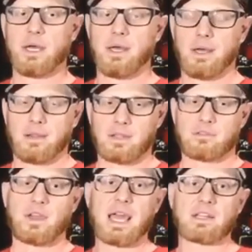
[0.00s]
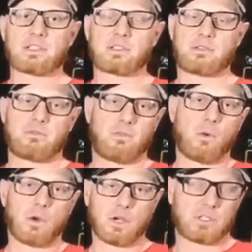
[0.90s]
The advantage
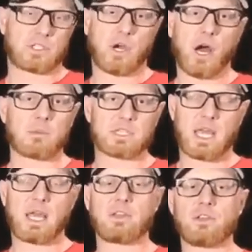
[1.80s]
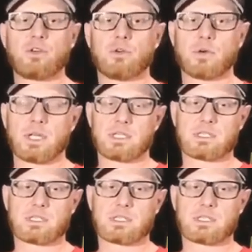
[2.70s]
for shops and you is